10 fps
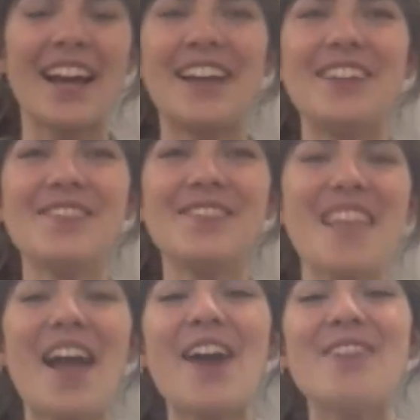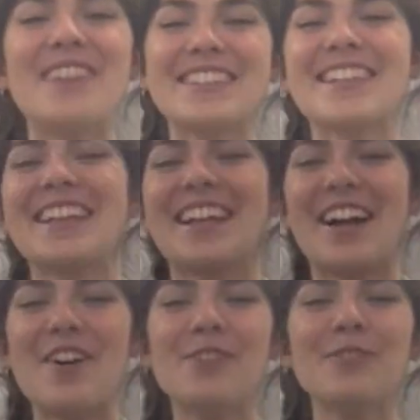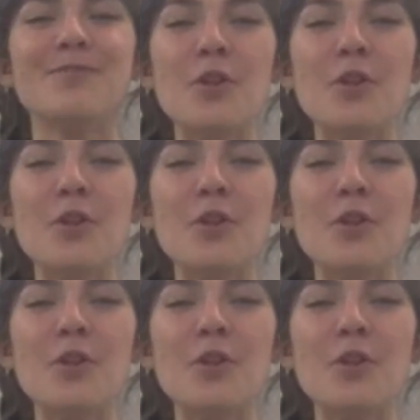Hi, I'm Marta the cow.